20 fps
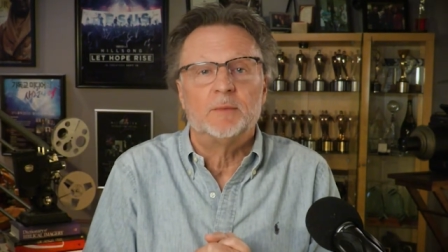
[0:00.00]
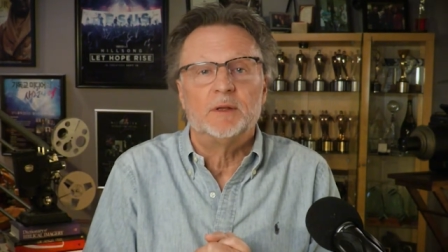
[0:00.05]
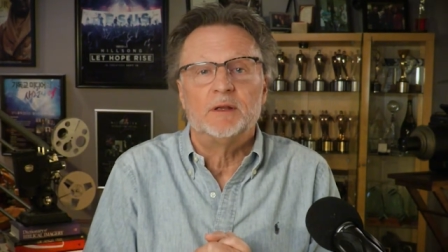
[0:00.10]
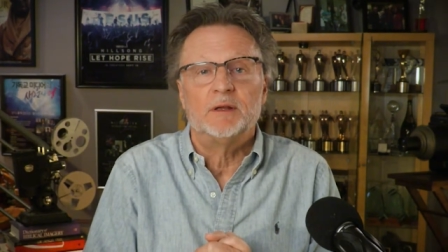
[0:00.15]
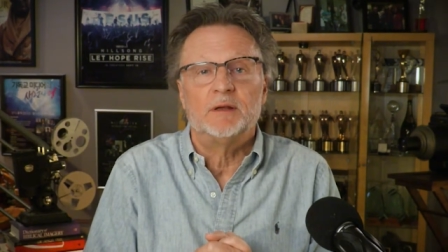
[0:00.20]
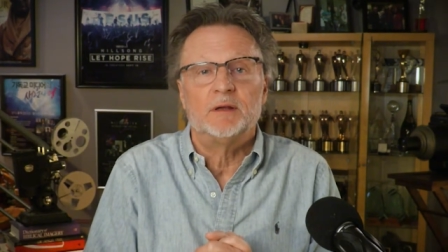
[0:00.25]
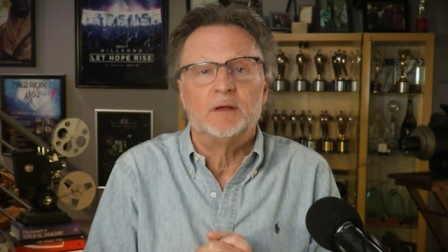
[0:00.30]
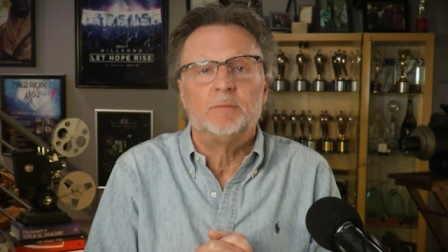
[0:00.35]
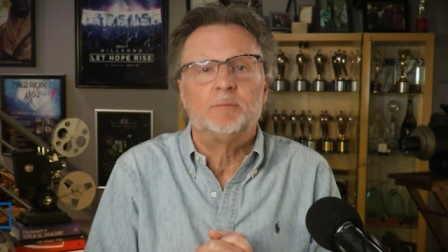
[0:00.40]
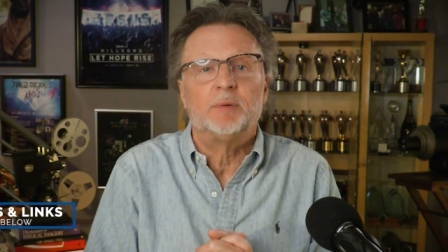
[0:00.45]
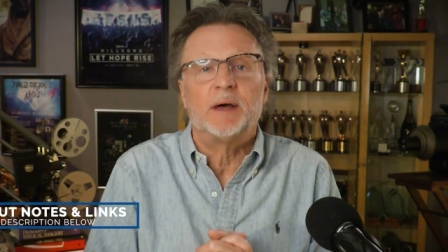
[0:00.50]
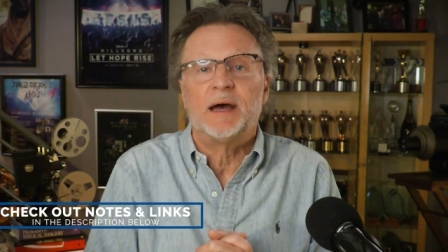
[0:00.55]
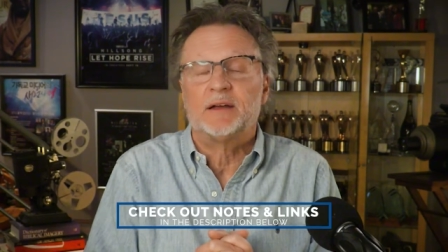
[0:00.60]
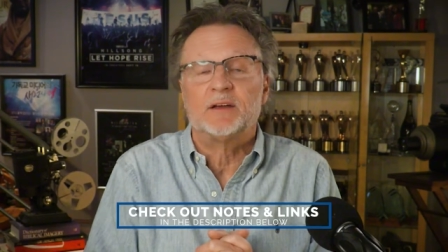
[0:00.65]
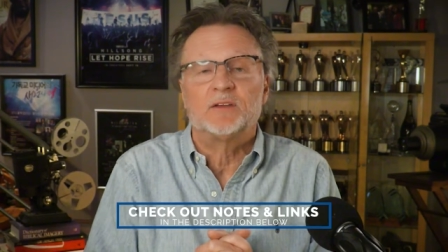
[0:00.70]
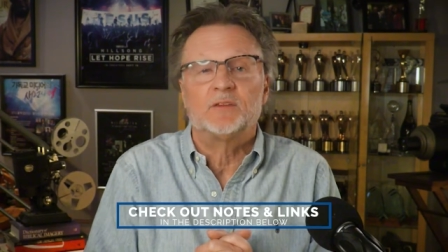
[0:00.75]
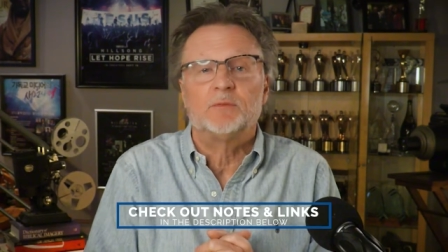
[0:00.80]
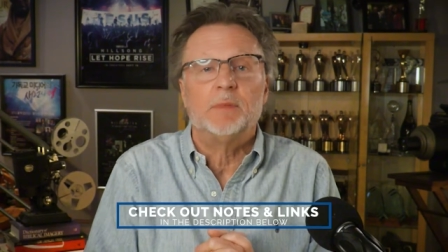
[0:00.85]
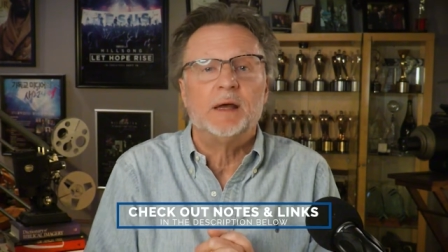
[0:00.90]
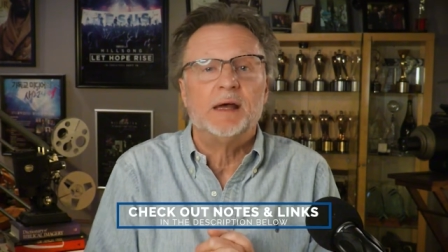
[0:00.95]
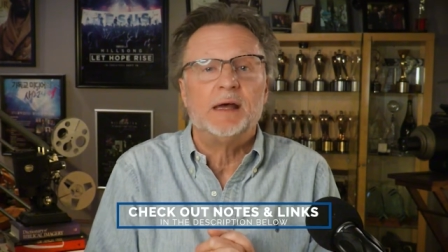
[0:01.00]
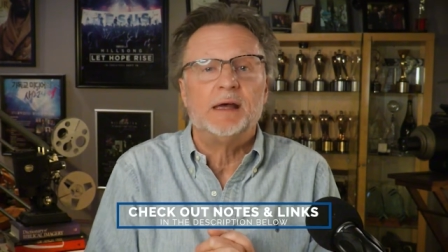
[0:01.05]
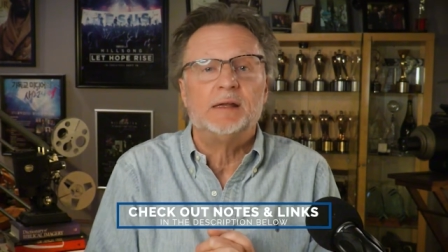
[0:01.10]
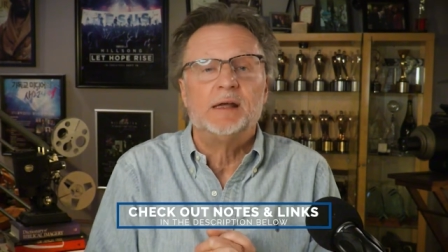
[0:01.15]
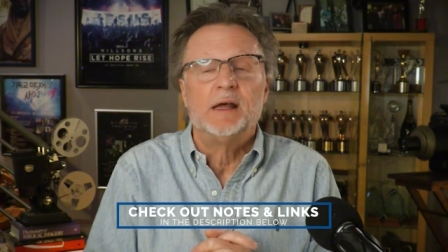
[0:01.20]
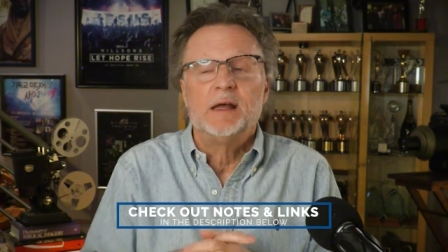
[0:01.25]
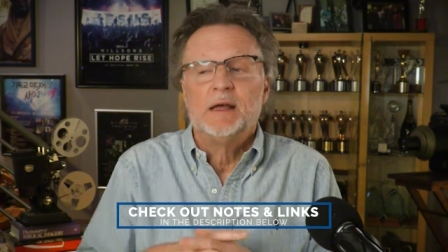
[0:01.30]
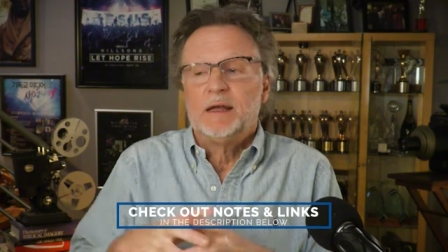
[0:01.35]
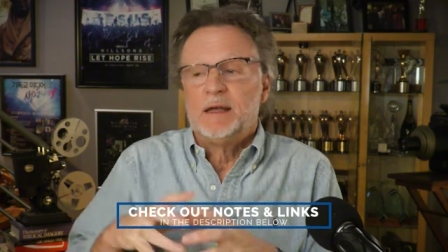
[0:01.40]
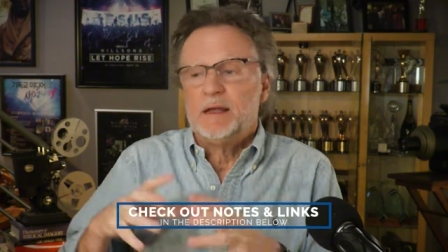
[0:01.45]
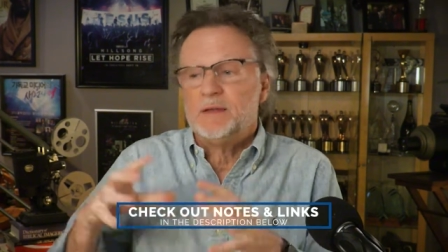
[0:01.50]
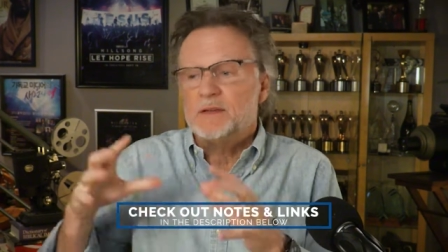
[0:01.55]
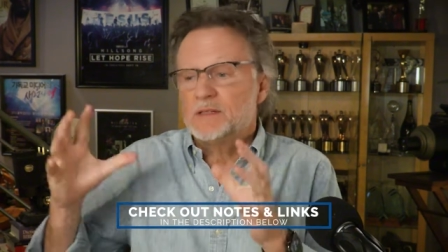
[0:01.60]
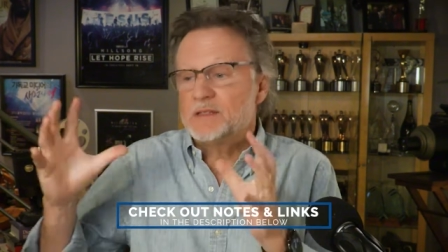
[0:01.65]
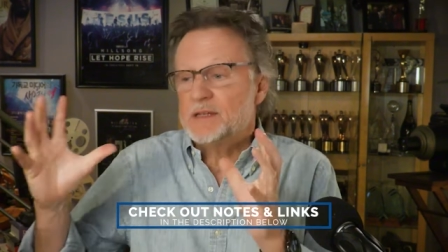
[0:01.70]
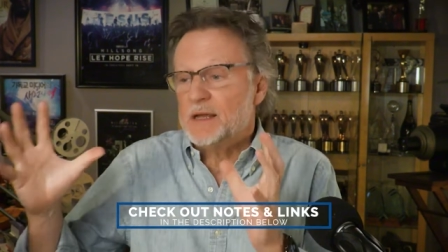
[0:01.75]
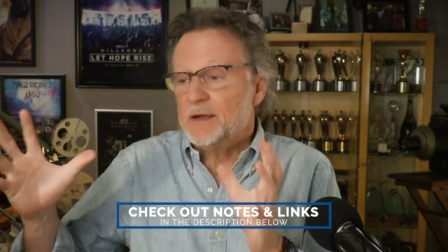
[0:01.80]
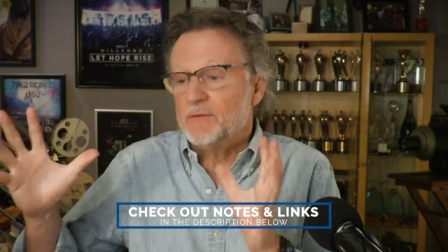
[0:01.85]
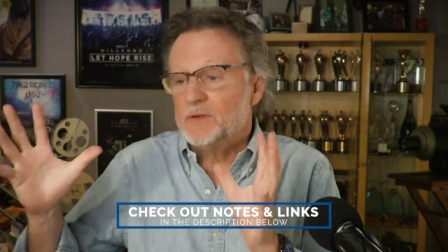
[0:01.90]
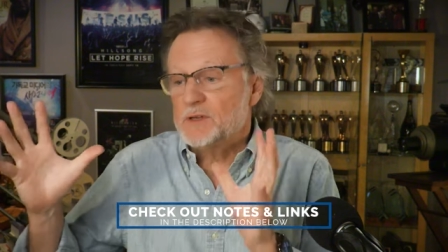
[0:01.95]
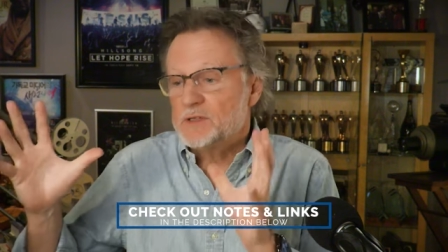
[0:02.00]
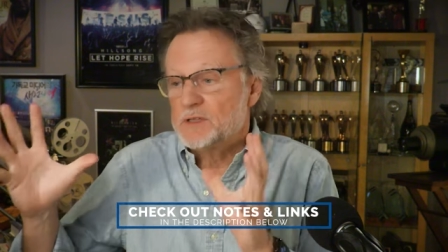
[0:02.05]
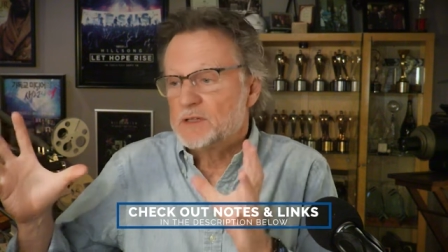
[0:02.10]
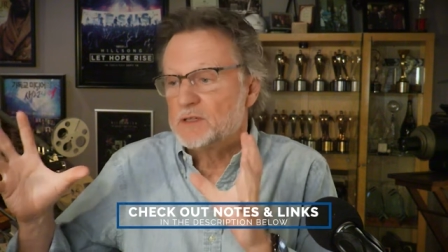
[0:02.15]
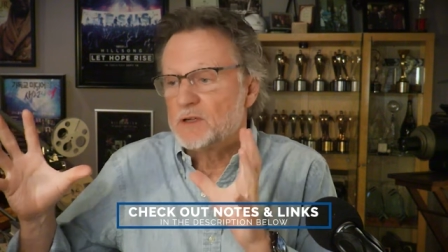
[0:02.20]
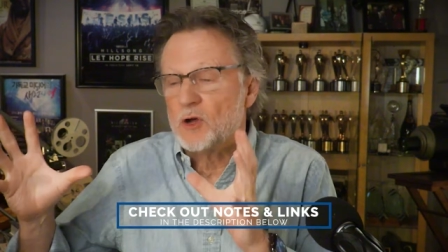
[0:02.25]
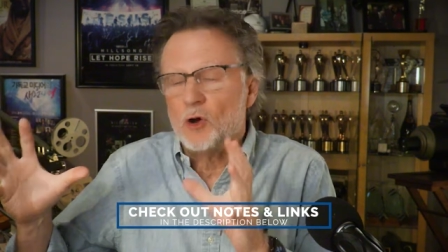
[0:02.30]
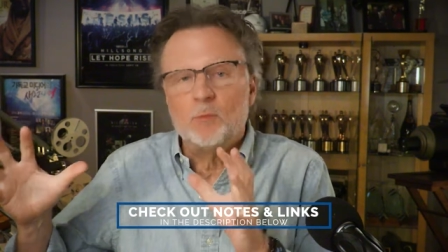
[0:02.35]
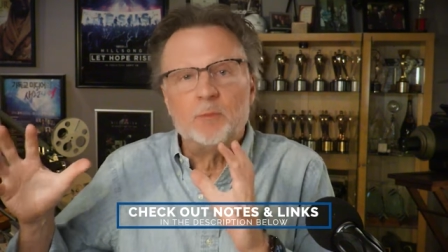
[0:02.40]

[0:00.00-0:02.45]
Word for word: And the impact it's made in the San Francisco